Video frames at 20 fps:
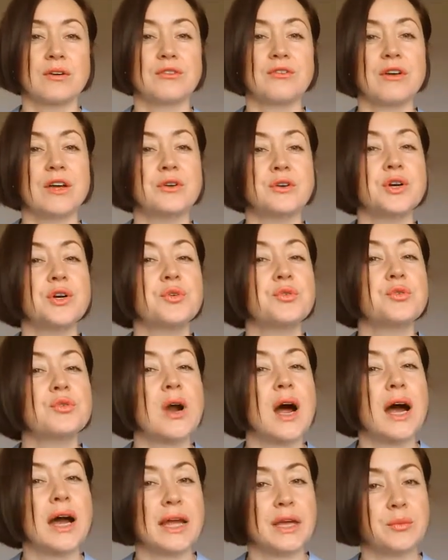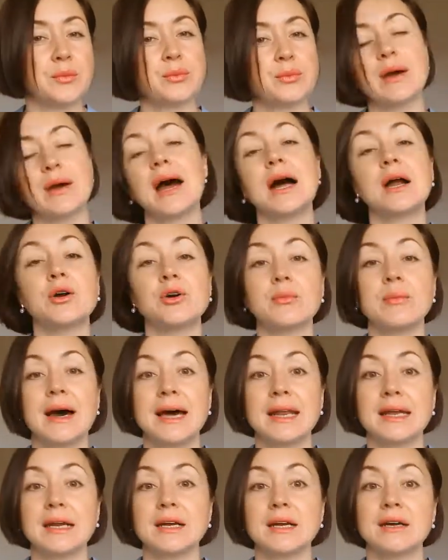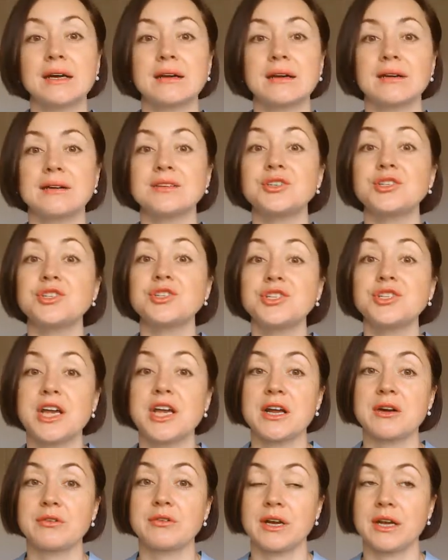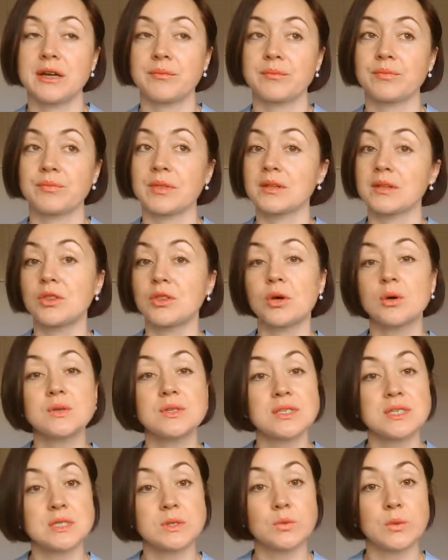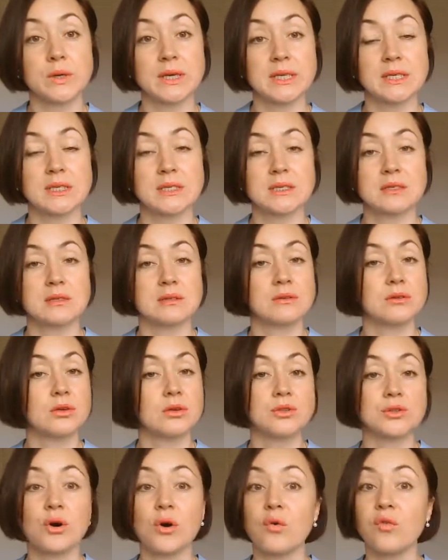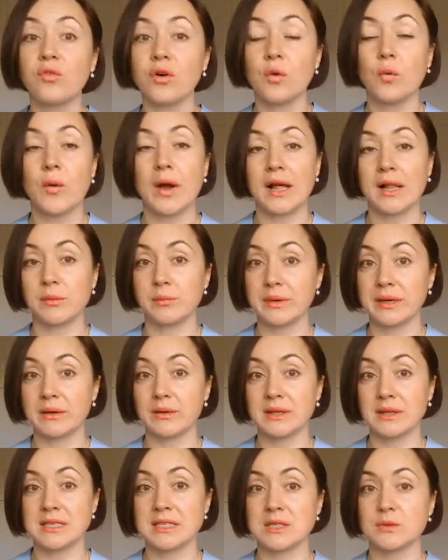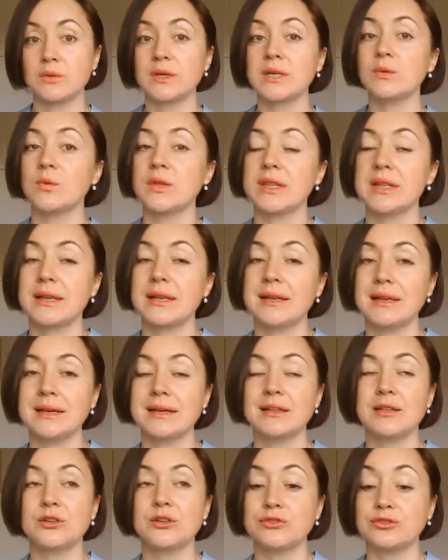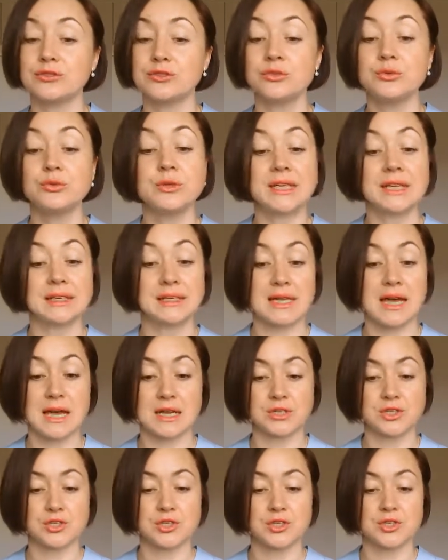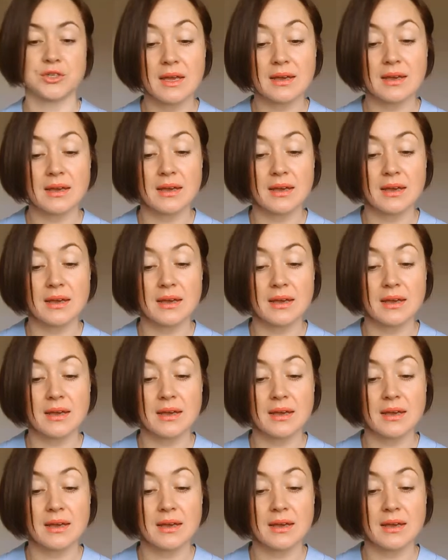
very ripe, aromatic cherry. Not sweet, not overwhelmingly sweet, with a little fruity touch.